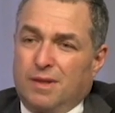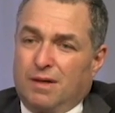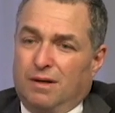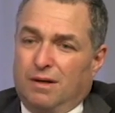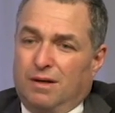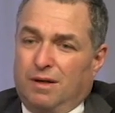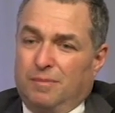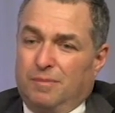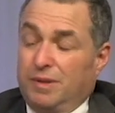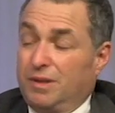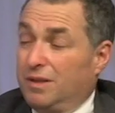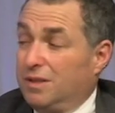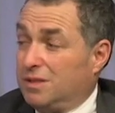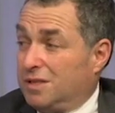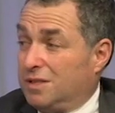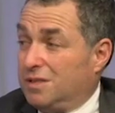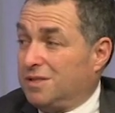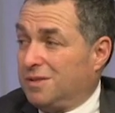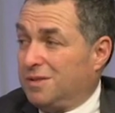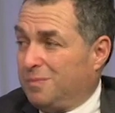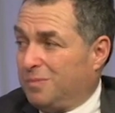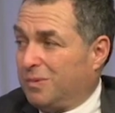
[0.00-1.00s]
And this
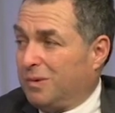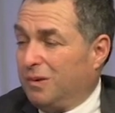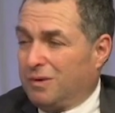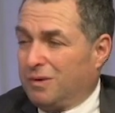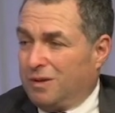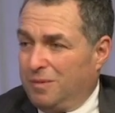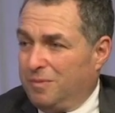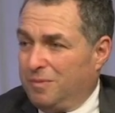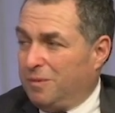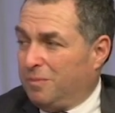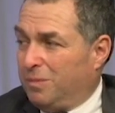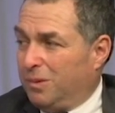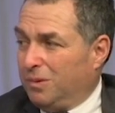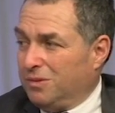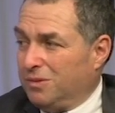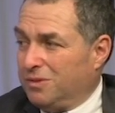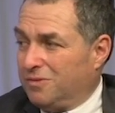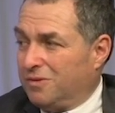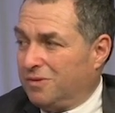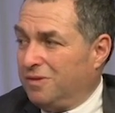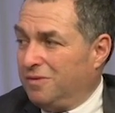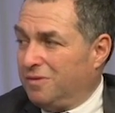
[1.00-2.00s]
is a program that
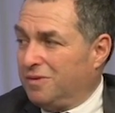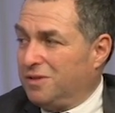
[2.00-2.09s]
polls very,